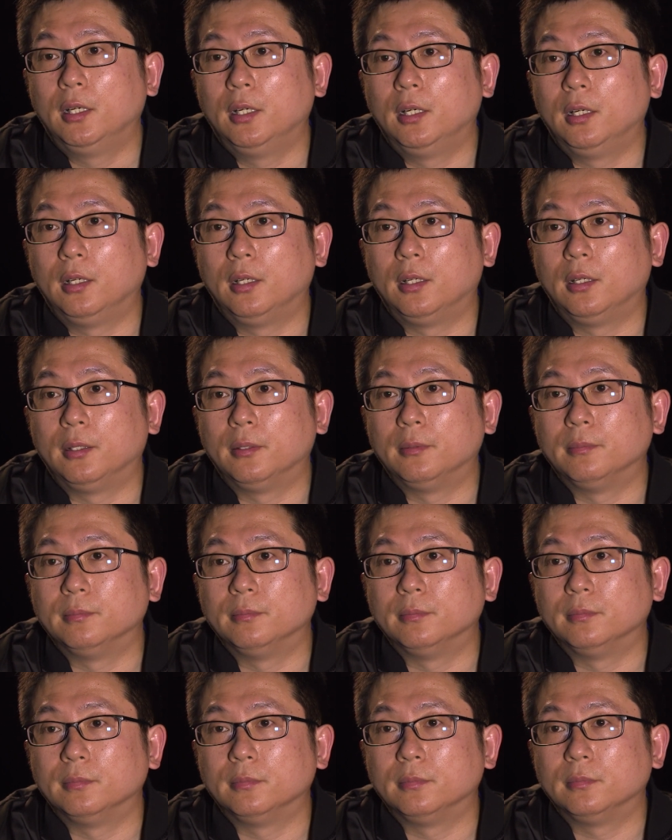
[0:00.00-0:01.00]

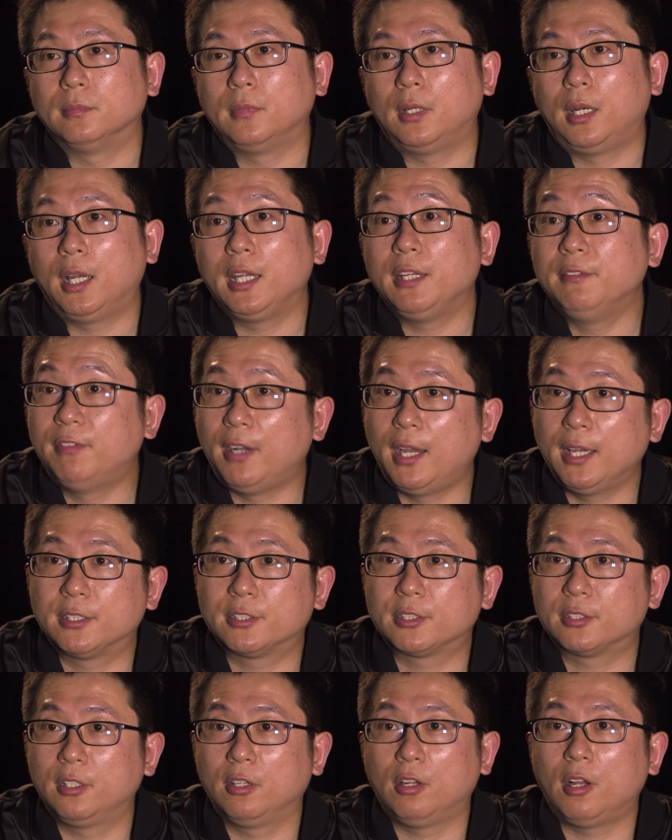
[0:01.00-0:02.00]
Um, I
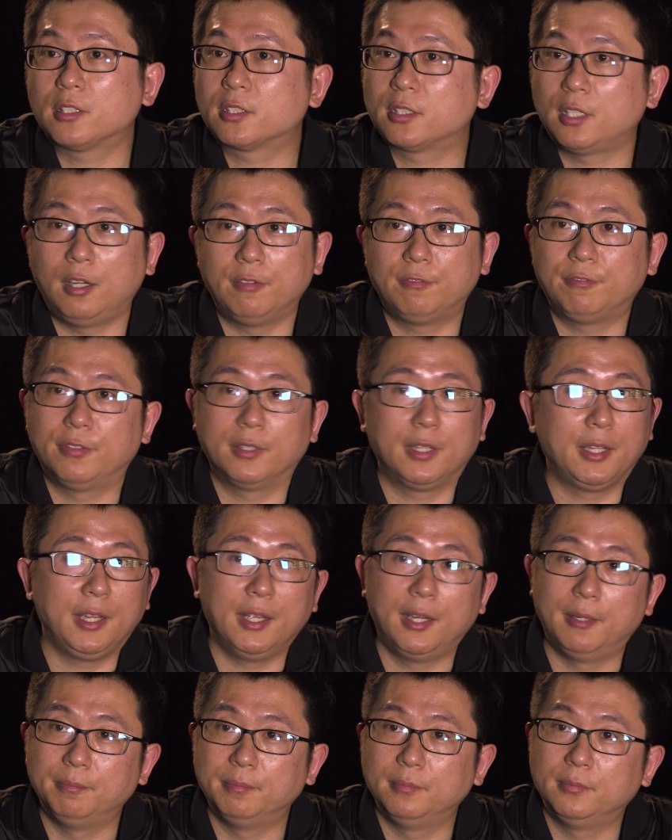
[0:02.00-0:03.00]
invite lots of
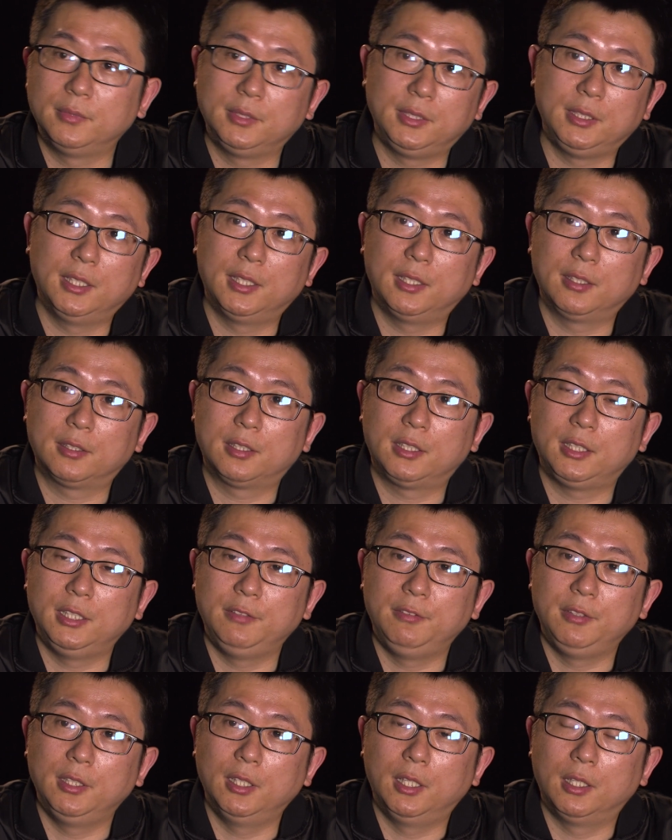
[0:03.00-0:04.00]
the, um, the uh,
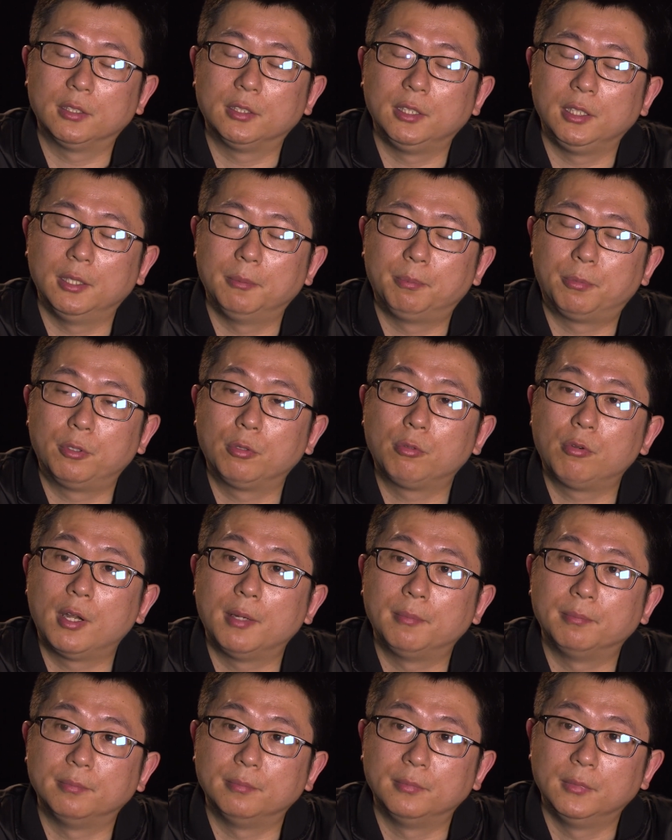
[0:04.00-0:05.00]
TV, uh, the
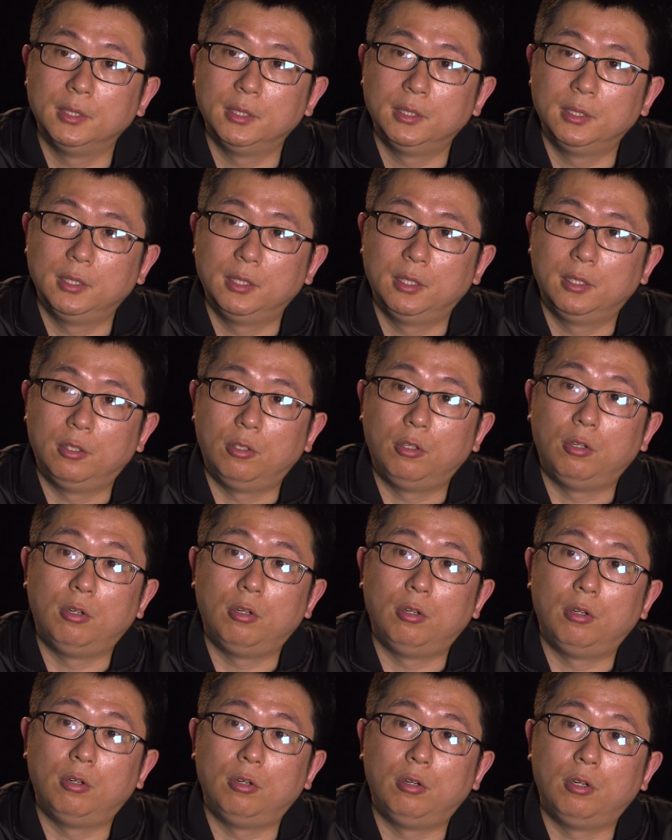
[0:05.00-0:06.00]
program
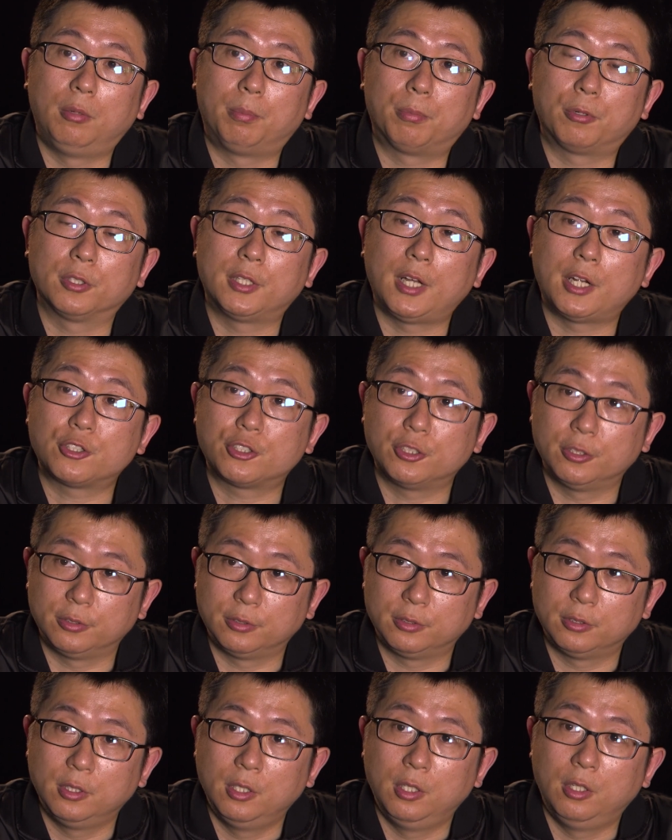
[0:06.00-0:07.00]
or
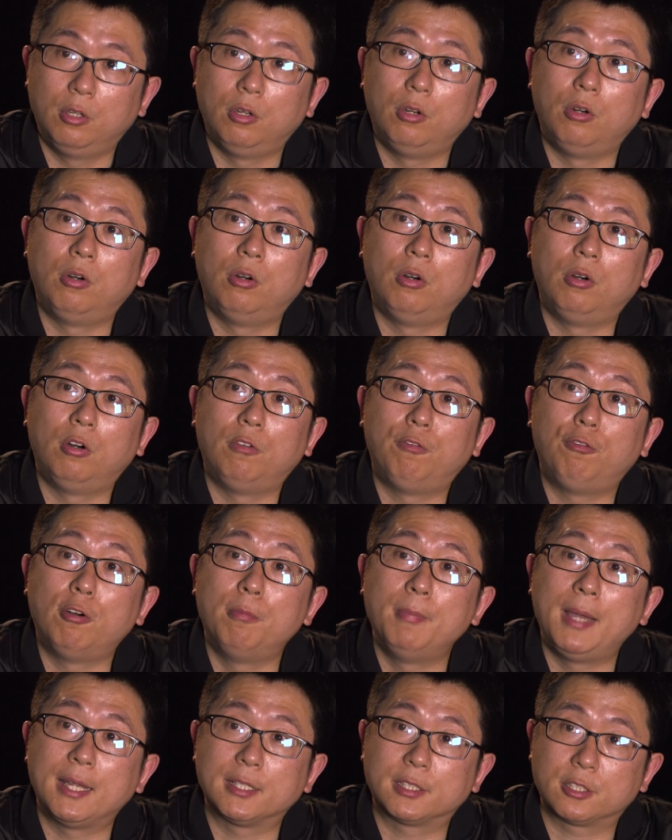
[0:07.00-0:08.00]
production or
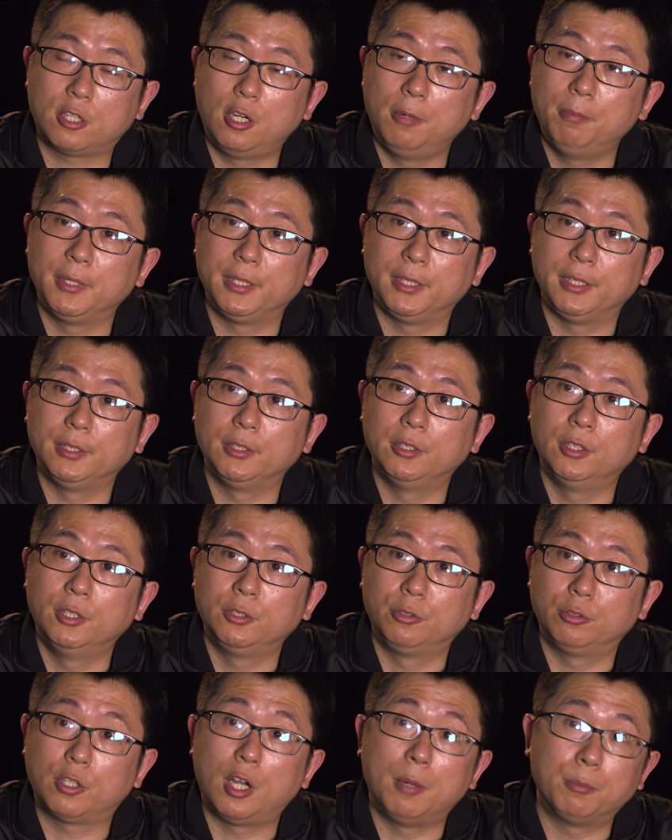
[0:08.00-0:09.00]
format company
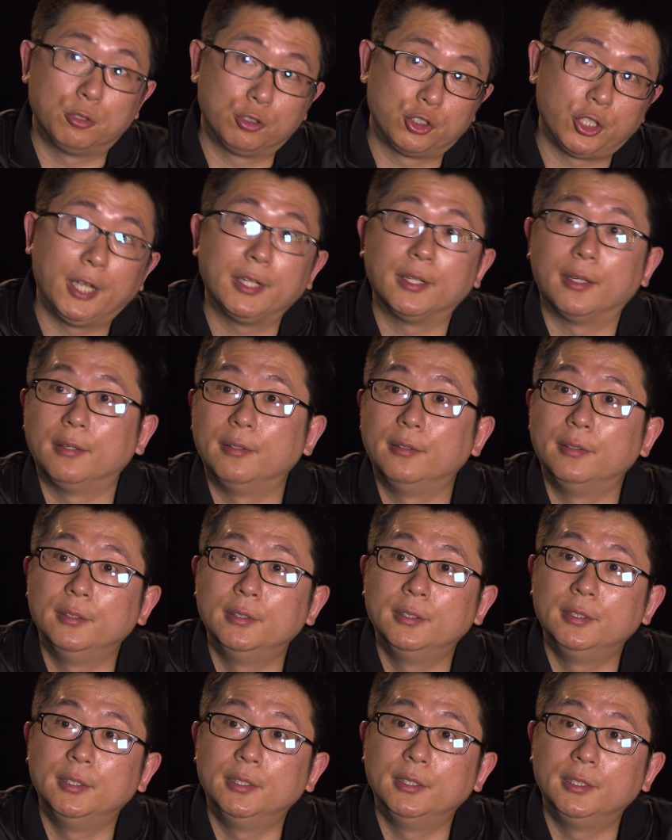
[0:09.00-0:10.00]
to come to China.
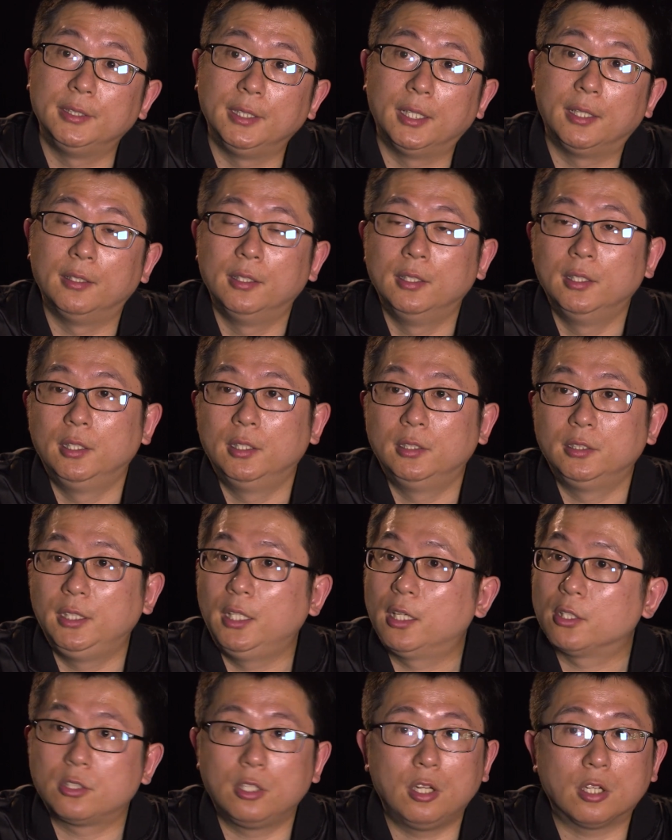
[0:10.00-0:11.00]
Yeah,
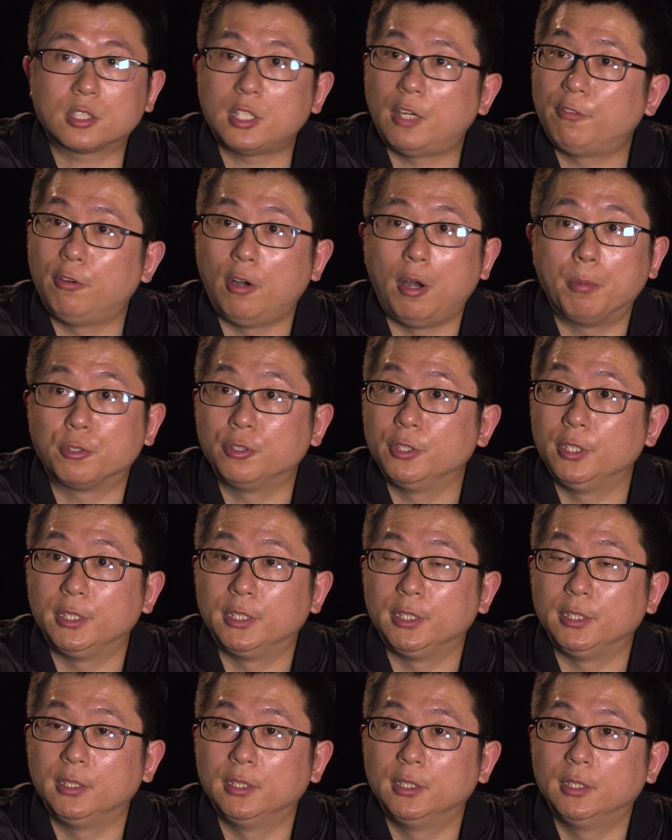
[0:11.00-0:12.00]
there are lots of
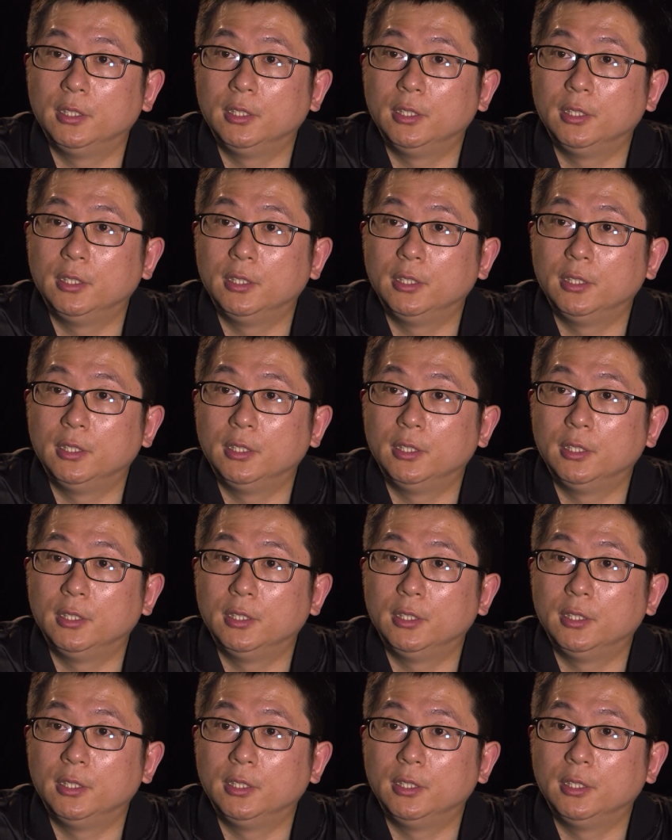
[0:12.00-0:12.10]
opportunity.